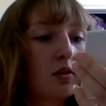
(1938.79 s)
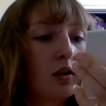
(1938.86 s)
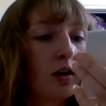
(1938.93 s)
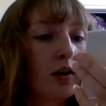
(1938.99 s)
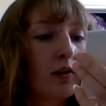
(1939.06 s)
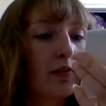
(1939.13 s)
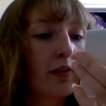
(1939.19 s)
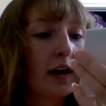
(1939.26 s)

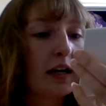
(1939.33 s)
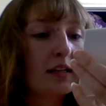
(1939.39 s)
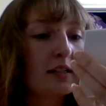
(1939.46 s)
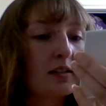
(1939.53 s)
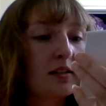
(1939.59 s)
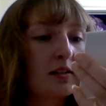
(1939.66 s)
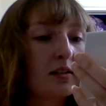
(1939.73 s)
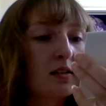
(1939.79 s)
And if I
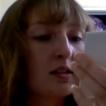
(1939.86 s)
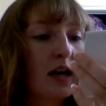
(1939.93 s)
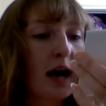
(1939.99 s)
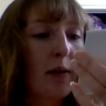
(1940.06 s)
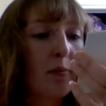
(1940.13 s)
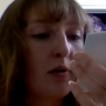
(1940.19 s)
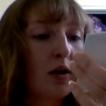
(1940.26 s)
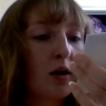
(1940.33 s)

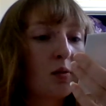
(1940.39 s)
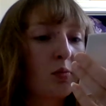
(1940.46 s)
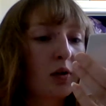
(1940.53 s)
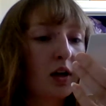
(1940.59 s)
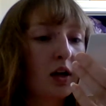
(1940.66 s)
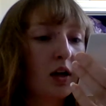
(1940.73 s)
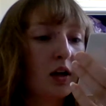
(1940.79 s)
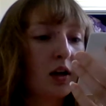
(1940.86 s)
tap it and
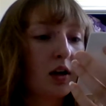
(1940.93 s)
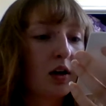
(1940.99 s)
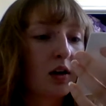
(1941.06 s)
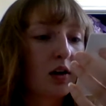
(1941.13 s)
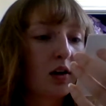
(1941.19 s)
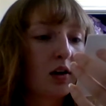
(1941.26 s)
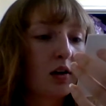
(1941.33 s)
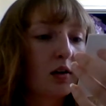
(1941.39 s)
play a
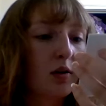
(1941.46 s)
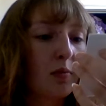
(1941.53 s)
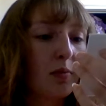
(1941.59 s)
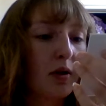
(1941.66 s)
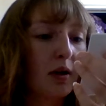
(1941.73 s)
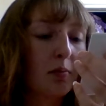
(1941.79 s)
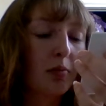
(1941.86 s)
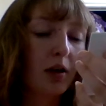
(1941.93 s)

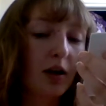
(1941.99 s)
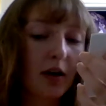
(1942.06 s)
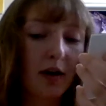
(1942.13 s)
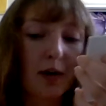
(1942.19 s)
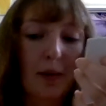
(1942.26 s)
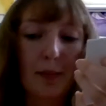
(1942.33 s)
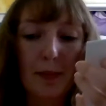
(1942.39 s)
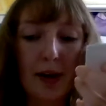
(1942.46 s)

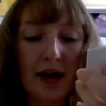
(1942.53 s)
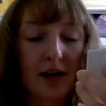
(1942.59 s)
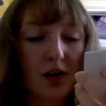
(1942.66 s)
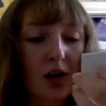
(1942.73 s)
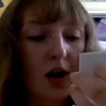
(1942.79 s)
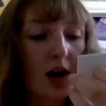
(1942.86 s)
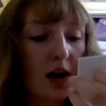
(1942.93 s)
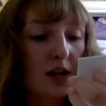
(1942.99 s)
mana
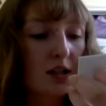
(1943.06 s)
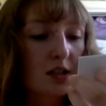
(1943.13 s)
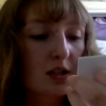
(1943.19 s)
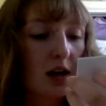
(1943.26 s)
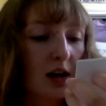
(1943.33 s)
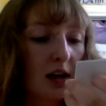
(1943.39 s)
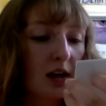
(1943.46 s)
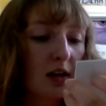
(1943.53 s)
cost,
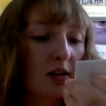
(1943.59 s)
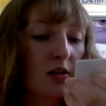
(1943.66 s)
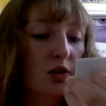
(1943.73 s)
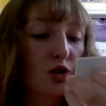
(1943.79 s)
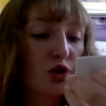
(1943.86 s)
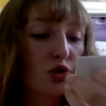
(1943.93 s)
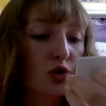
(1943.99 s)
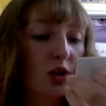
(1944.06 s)
I can
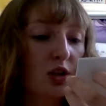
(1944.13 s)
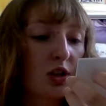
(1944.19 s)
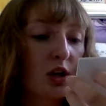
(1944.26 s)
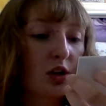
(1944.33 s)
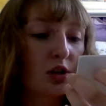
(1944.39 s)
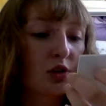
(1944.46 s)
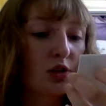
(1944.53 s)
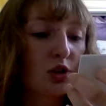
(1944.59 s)
destroy a
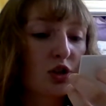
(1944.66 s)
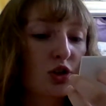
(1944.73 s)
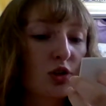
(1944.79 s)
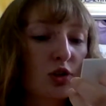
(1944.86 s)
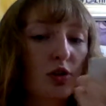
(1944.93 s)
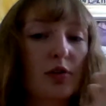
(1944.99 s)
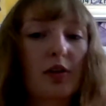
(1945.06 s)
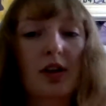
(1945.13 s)
target
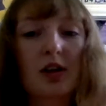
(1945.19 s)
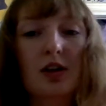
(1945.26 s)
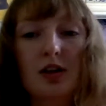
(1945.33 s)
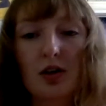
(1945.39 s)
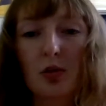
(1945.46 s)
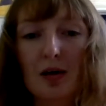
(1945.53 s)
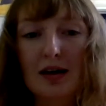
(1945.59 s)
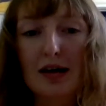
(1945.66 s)
creature that
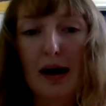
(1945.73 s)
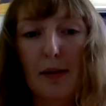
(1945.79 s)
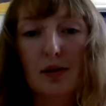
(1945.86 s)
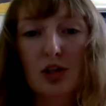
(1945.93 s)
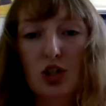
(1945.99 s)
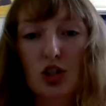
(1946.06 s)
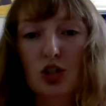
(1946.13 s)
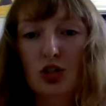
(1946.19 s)
dealt me
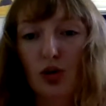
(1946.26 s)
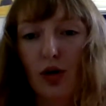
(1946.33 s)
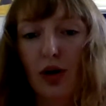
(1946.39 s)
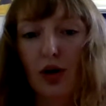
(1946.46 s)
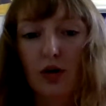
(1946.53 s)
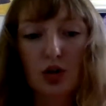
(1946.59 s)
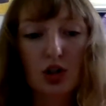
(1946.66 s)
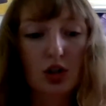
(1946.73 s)
damage
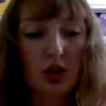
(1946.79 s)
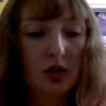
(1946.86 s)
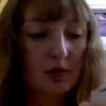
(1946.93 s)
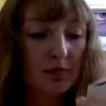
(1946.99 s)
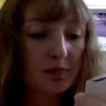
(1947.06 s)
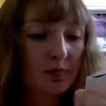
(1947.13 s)
throughout the turn.